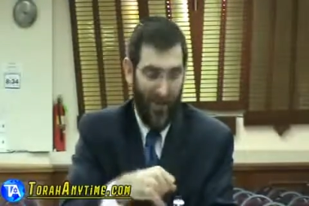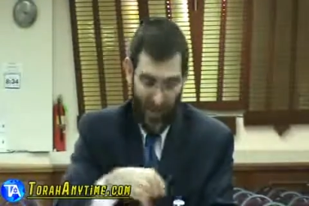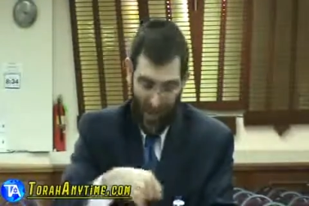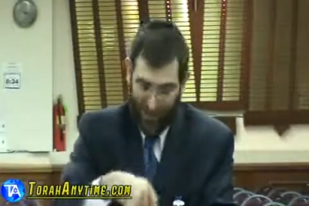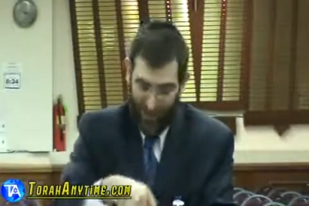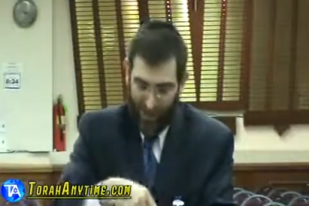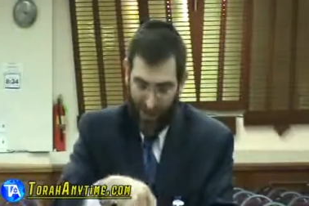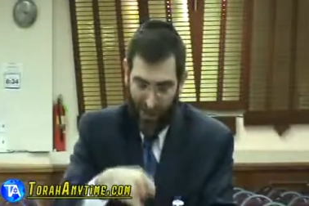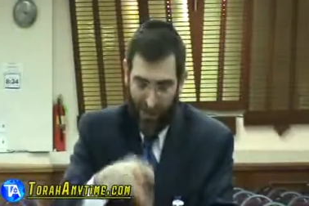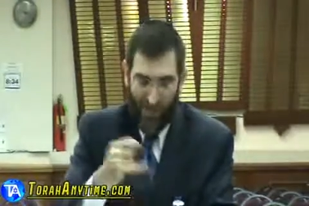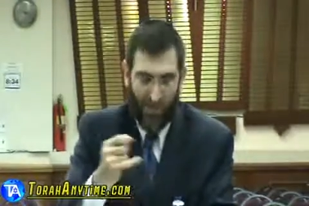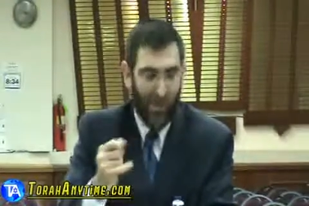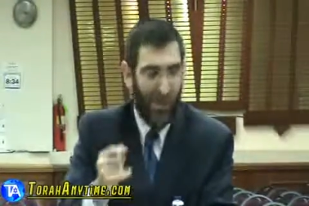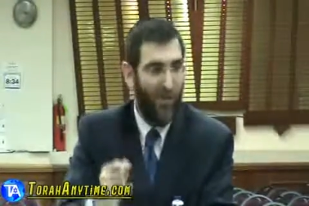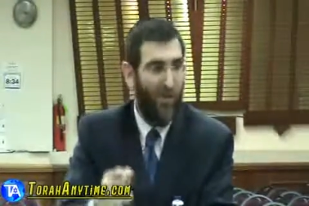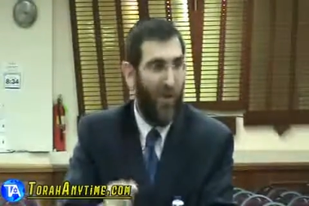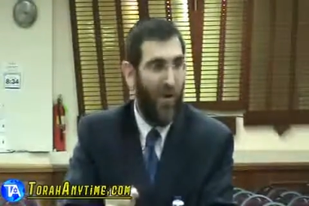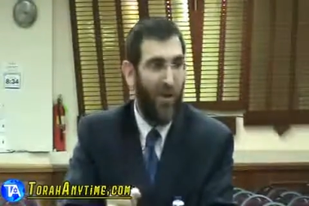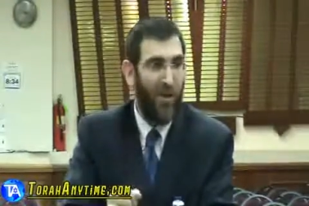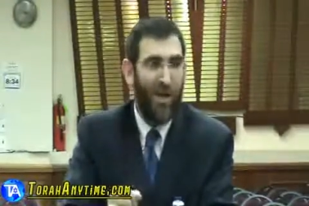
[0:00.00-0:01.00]
This, this guy
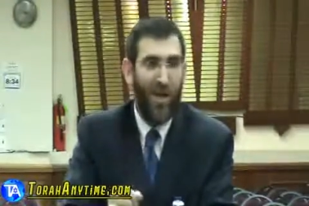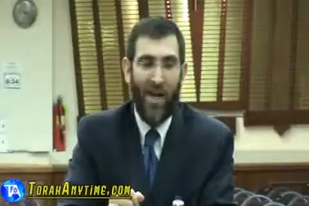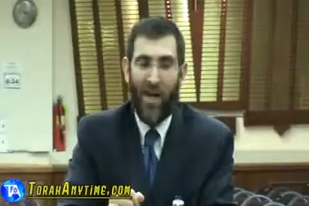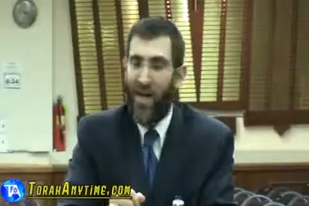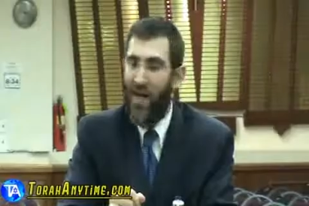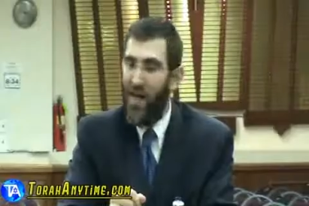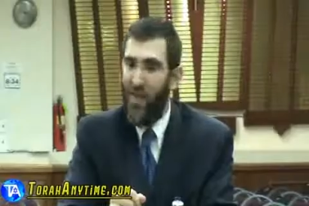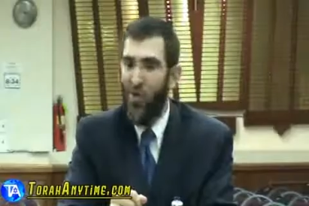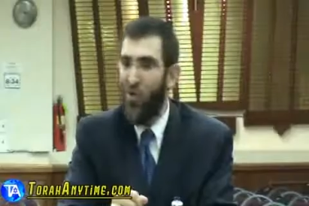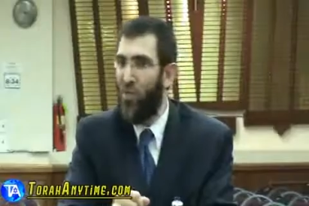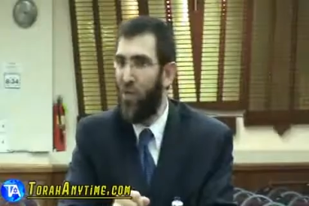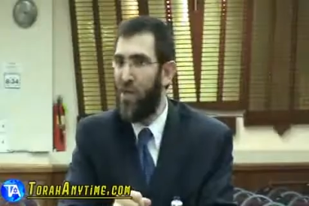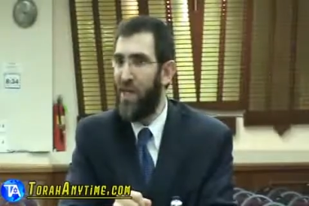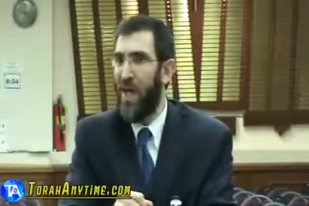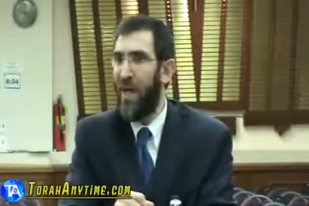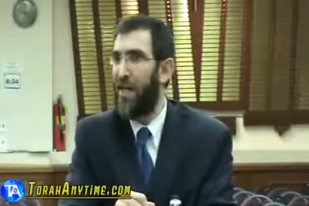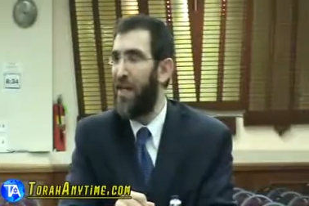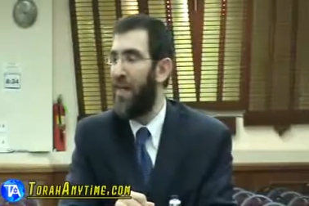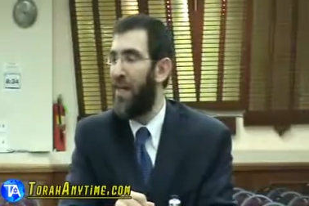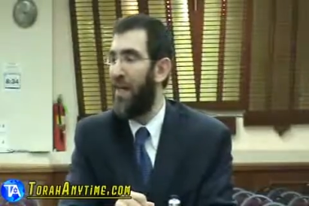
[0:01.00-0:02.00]
was smart. He knew
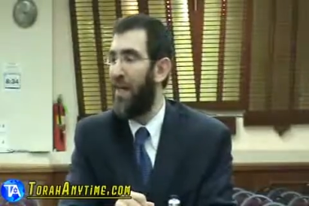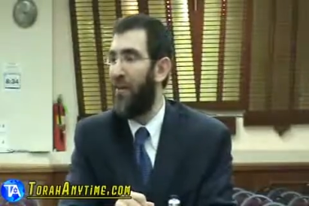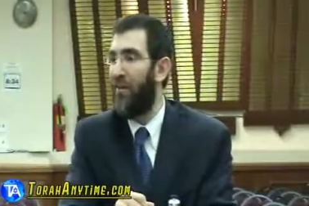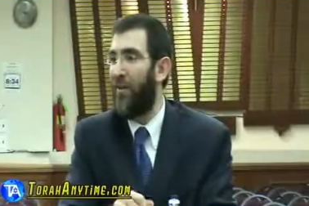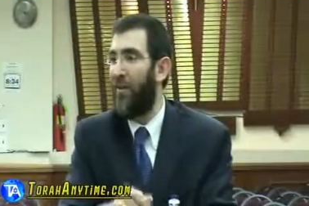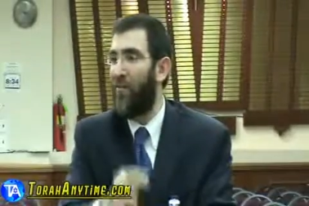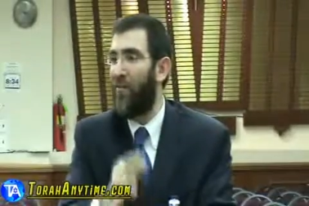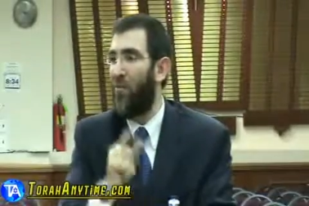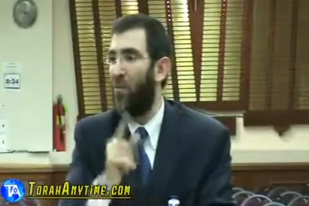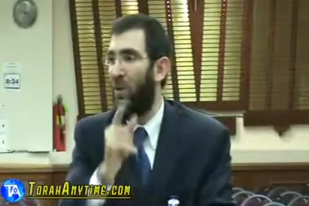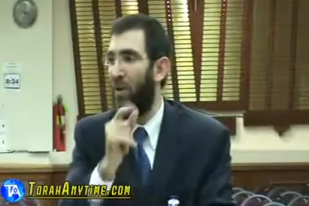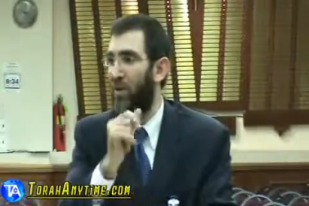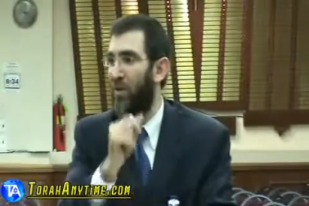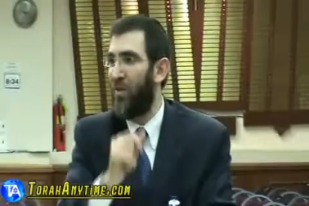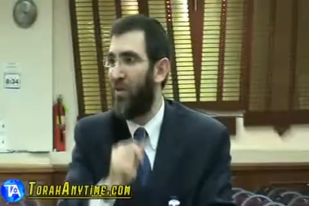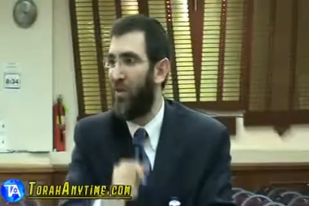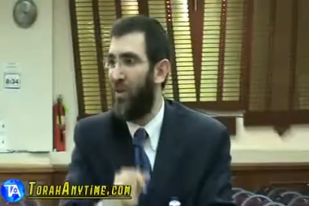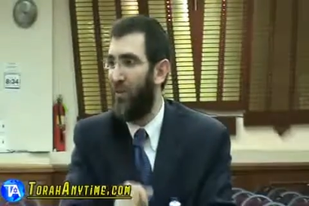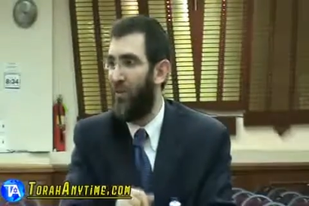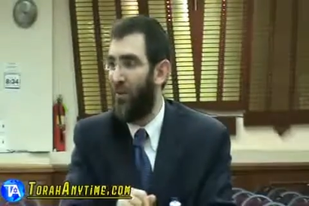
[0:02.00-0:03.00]
he's not going to get Hillel angry
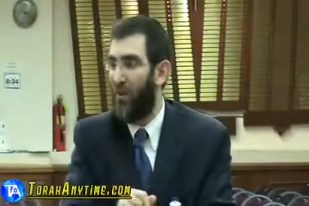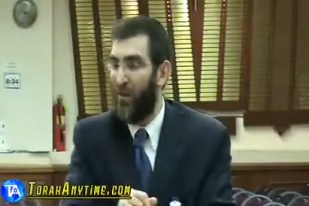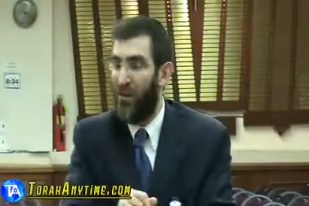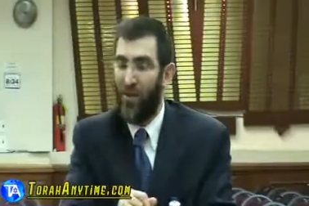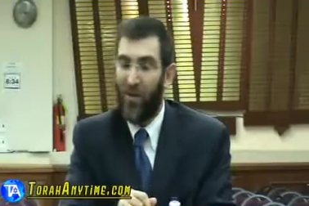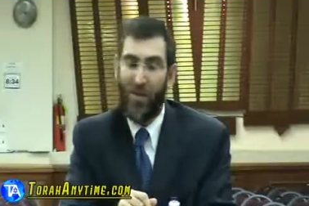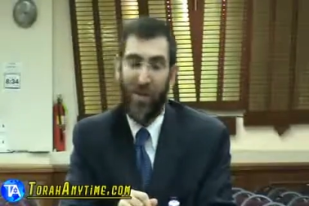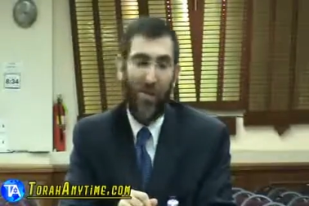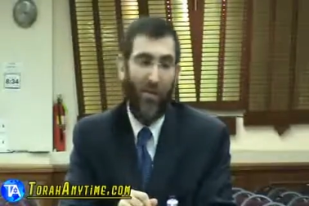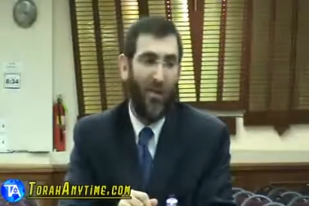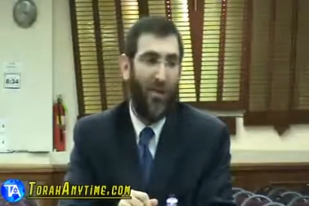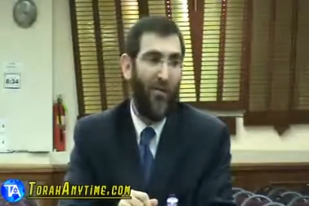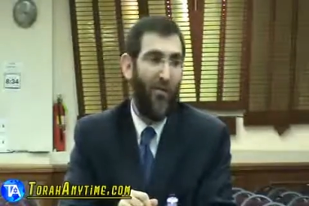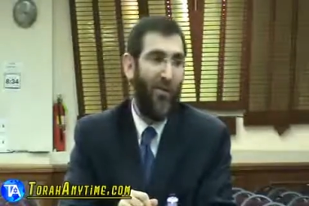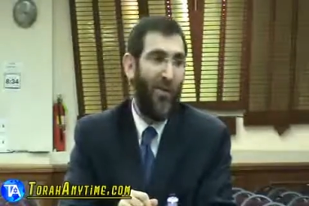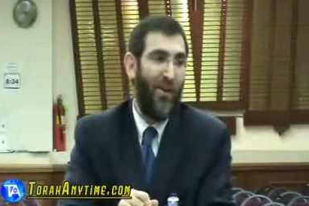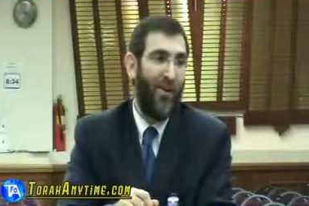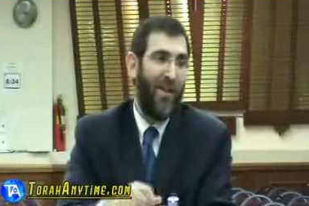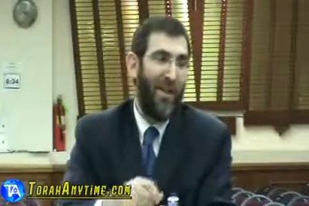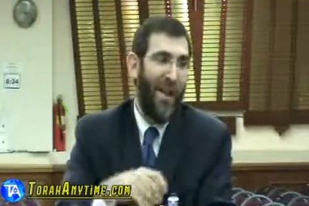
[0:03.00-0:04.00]
once. So look
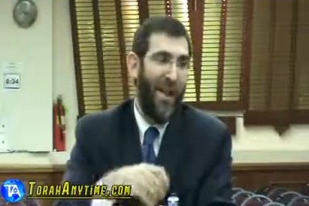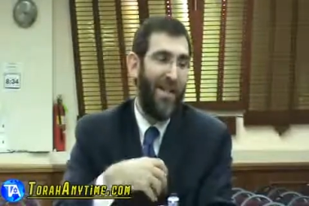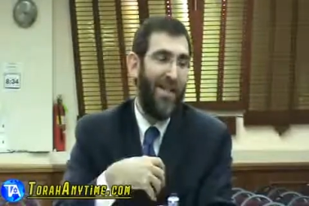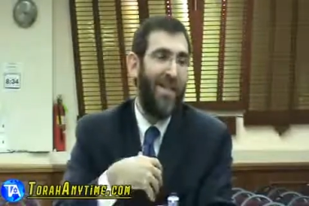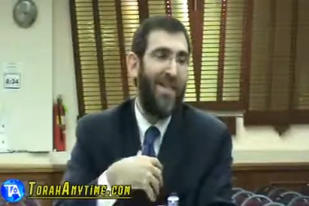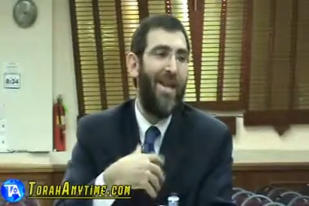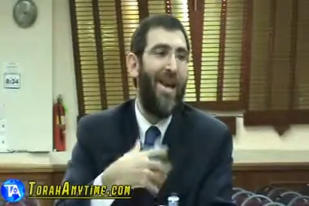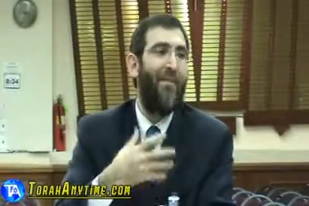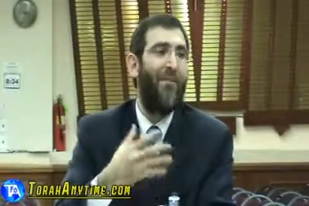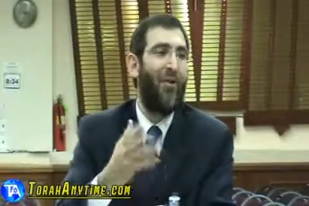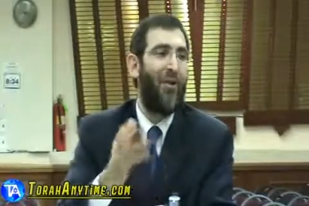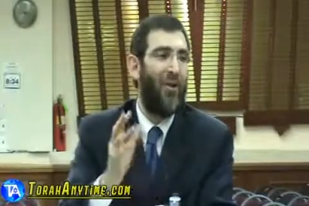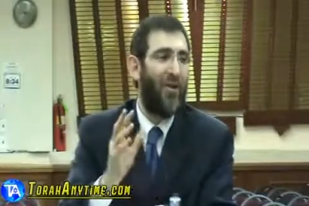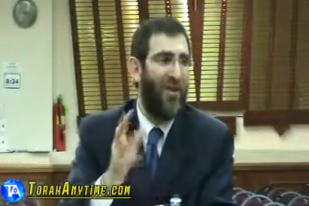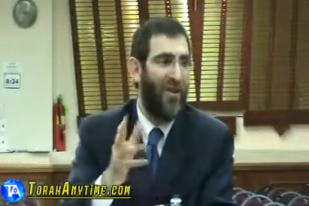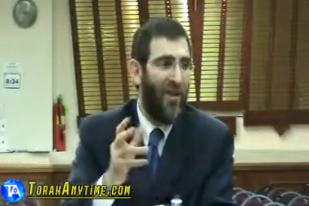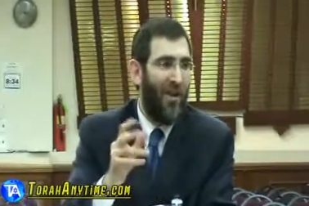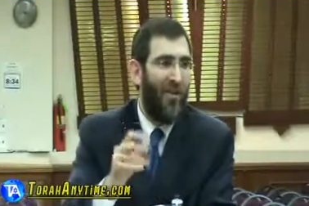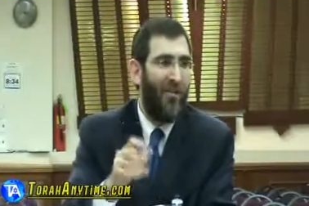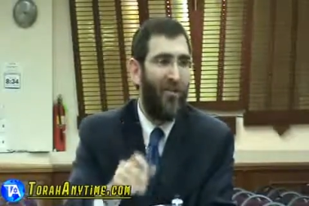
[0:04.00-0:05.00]
at Field, the guy's a
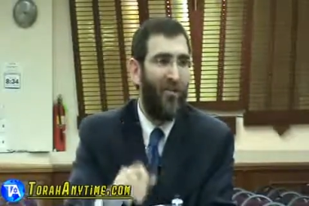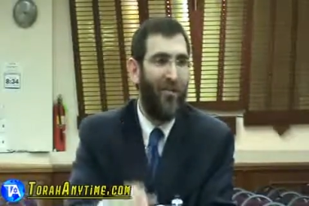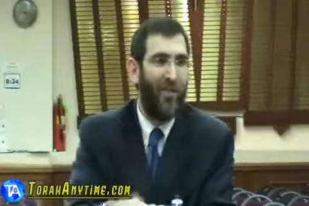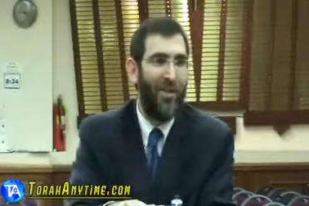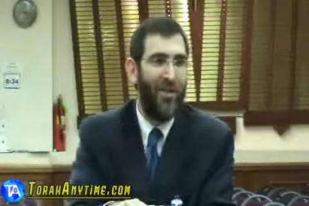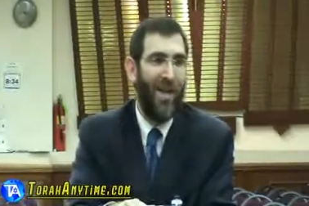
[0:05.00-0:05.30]
Nebuch, you know?